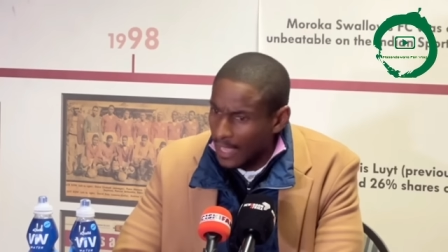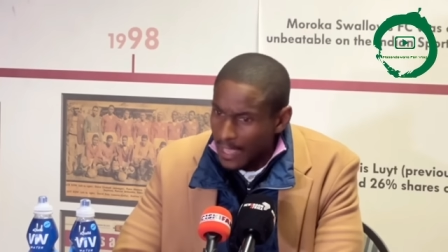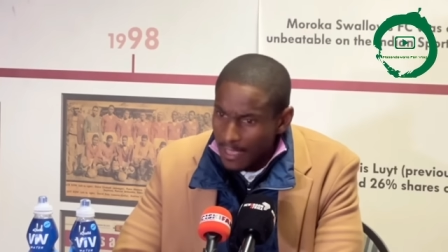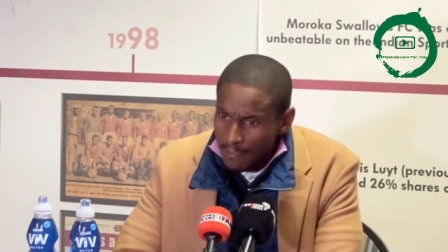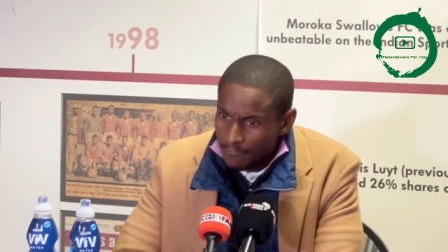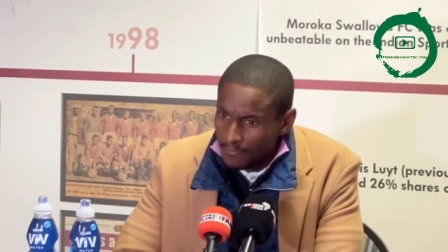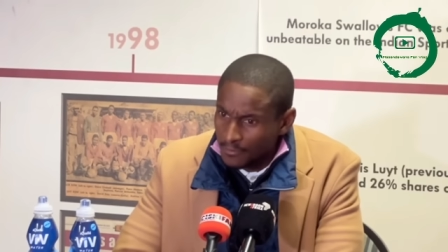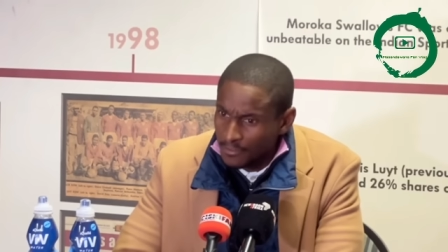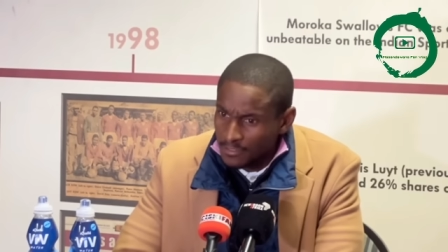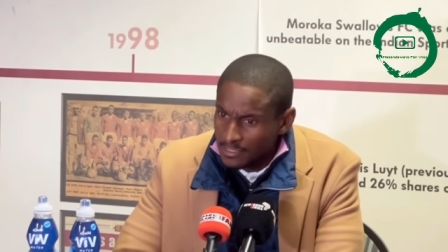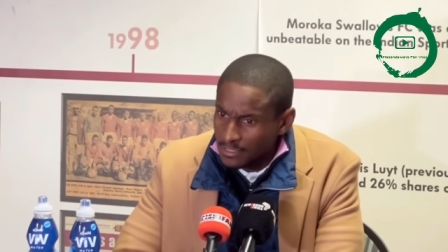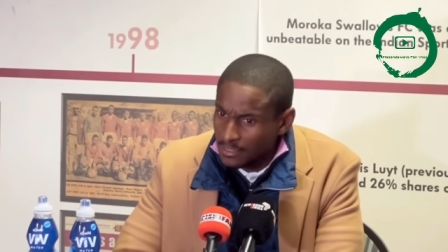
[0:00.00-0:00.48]

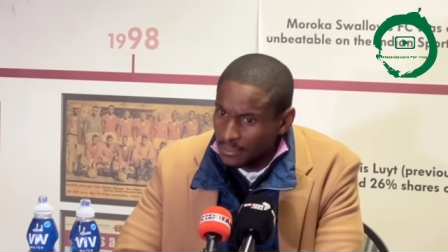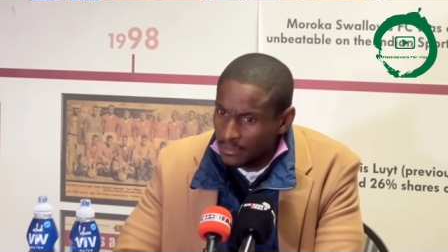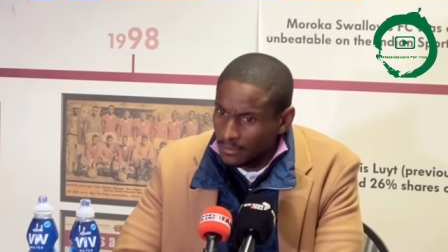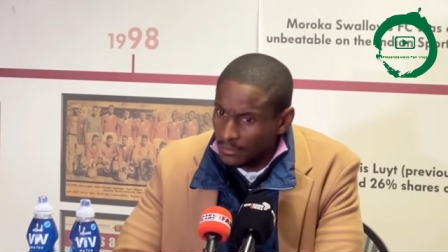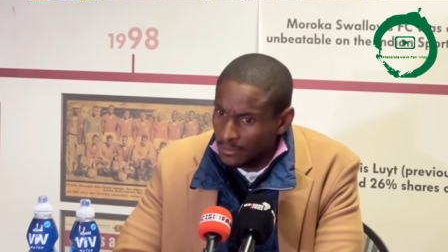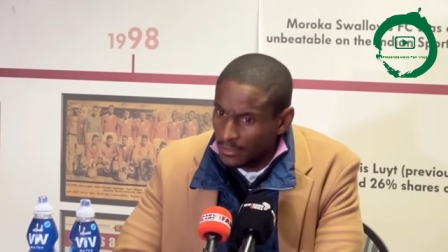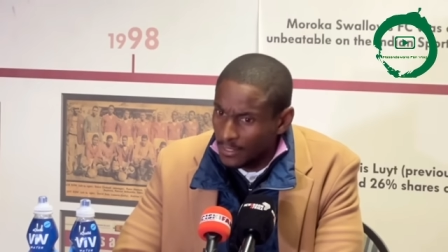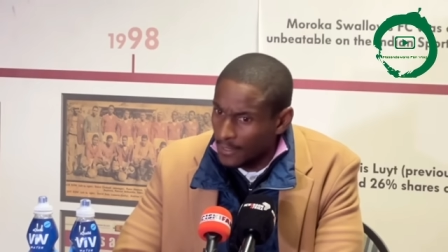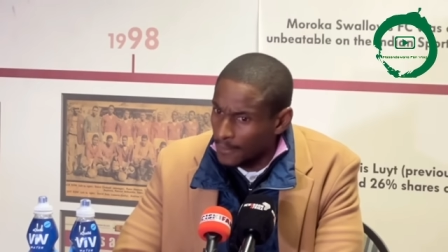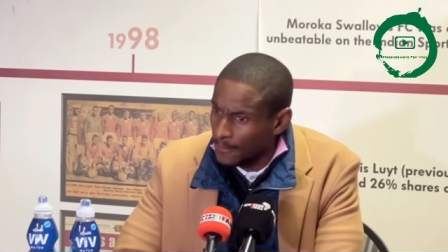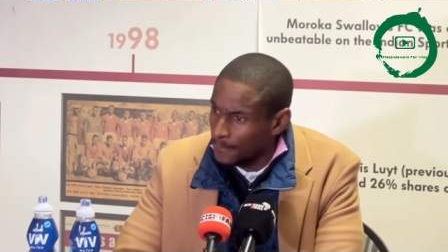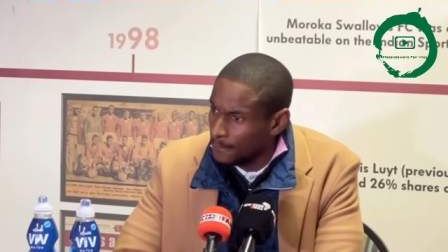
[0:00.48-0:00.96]
every single
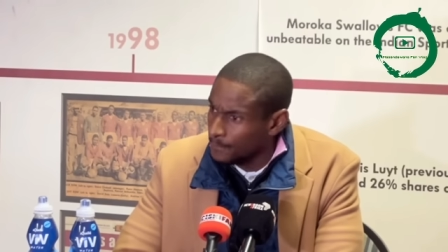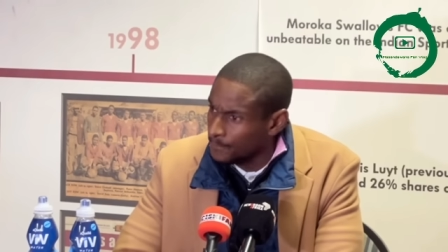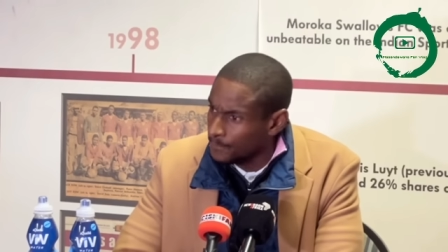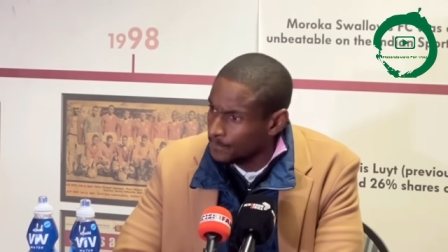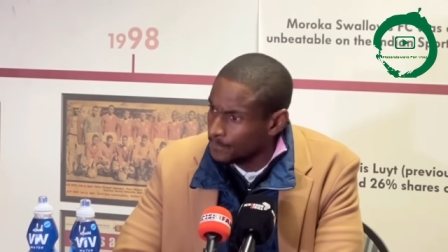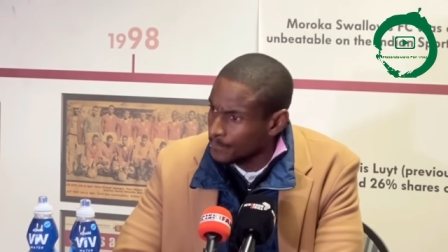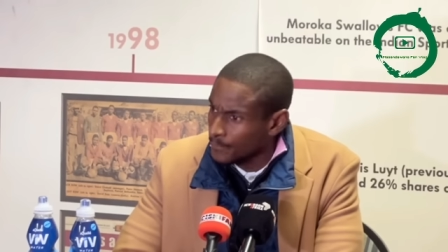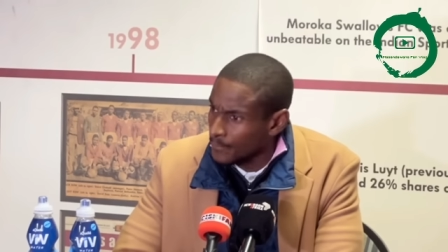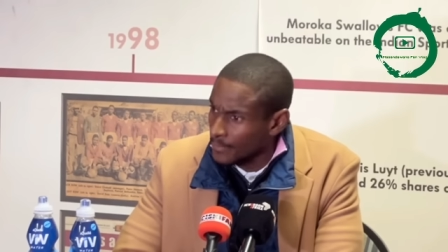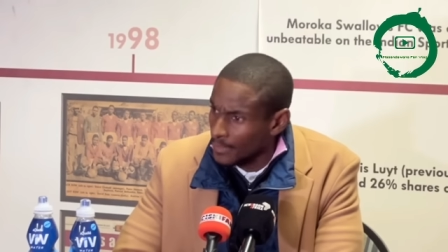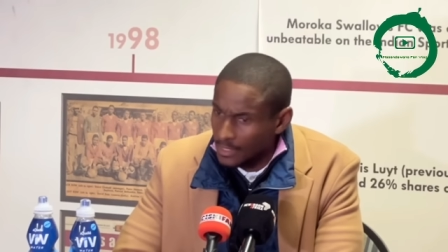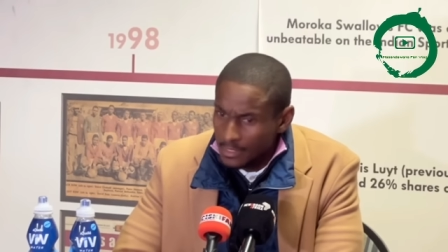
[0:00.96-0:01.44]
game,
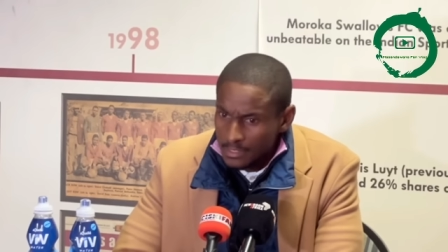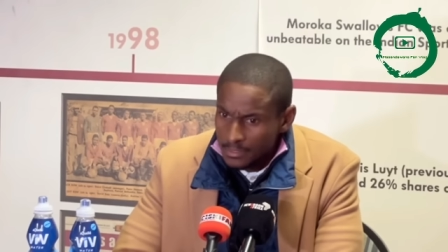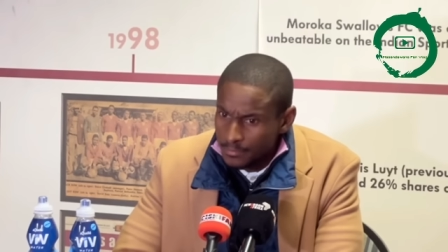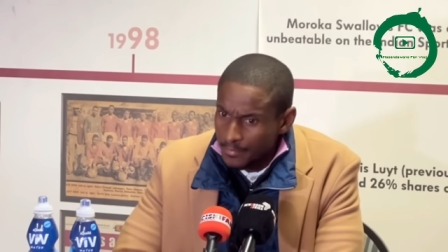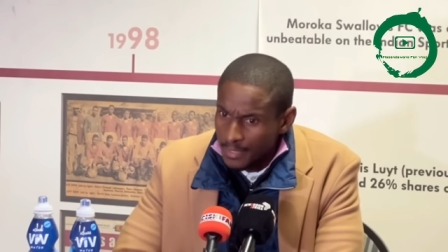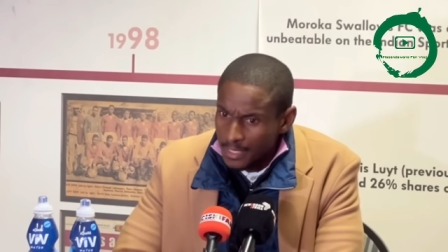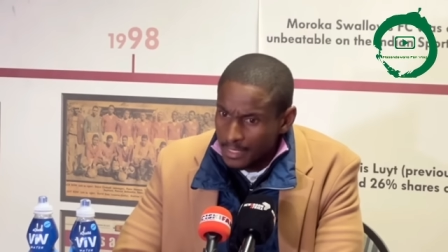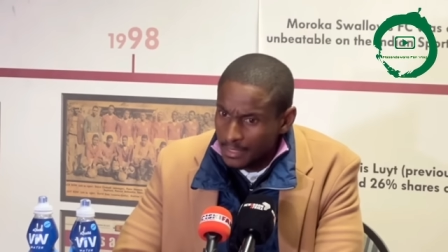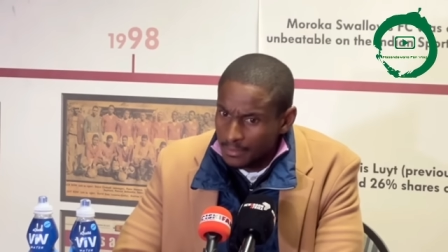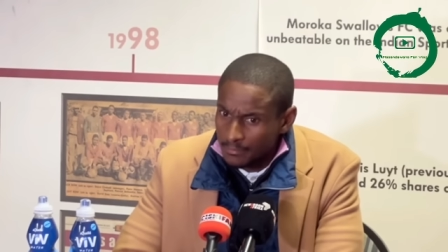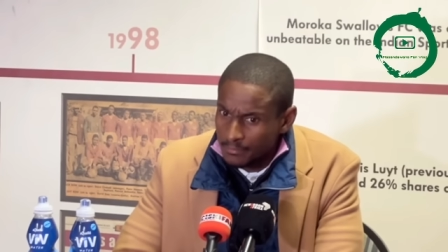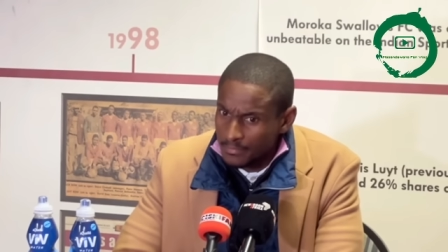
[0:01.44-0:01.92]
is
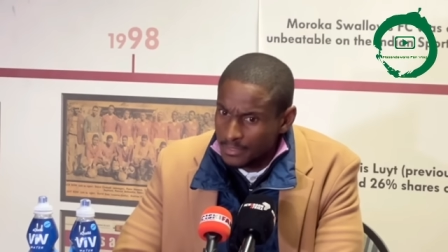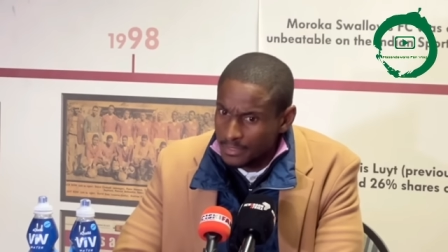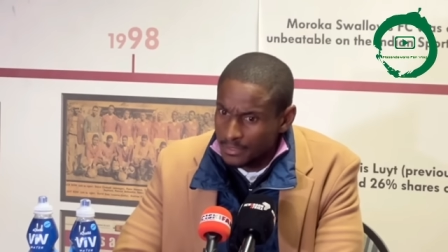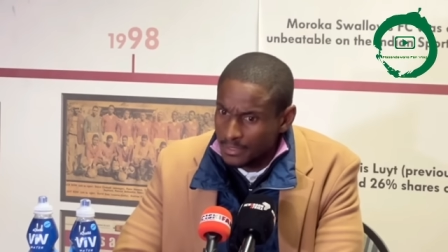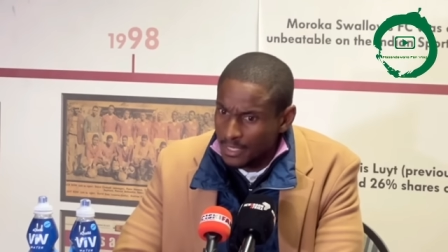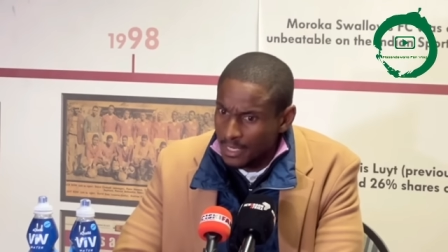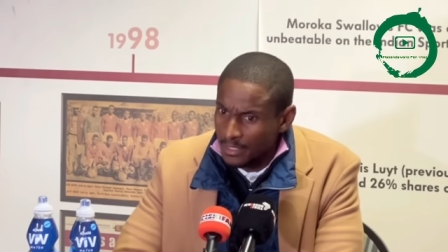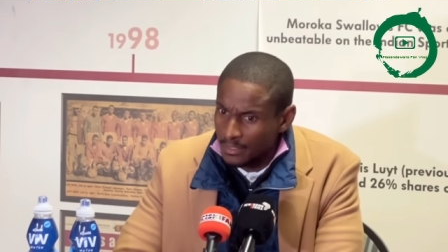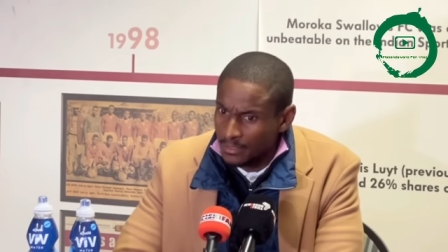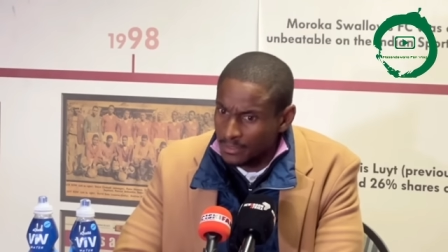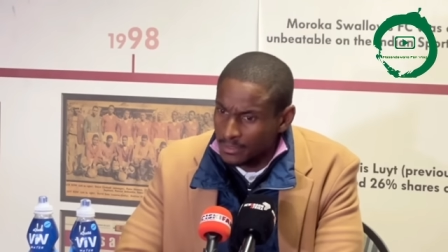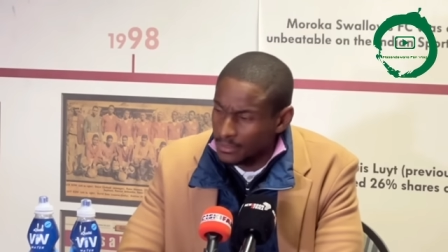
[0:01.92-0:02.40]
making
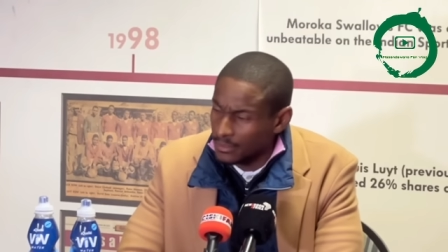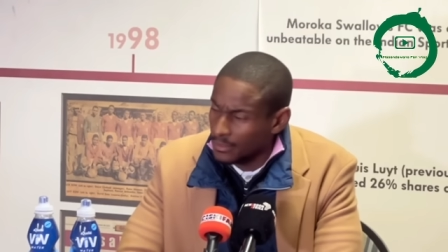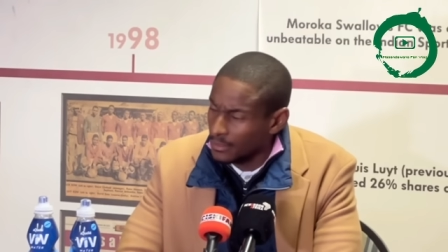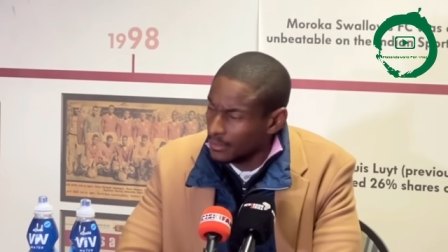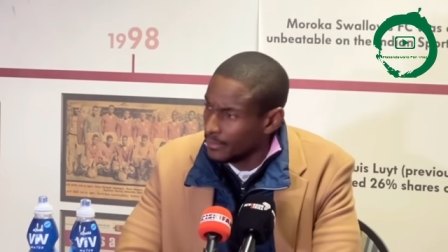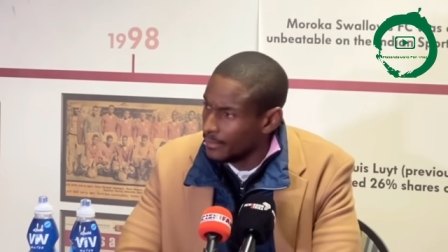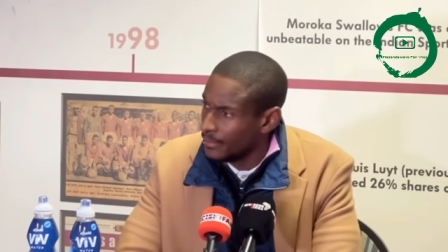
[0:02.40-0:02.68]
mistakes.